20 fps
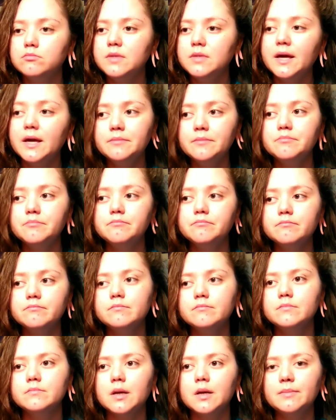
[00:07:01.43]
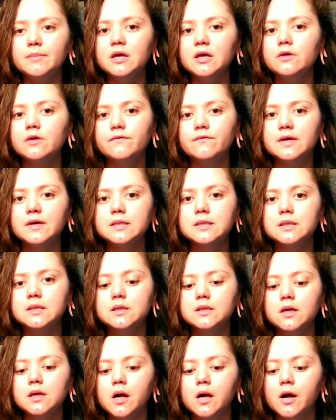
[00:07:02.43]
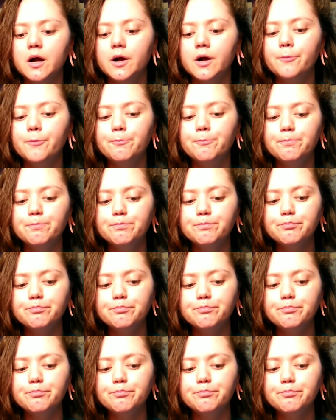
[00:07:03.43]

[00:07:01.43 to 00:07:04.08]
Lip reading: Yeah, I'm gonna get it fixed. Am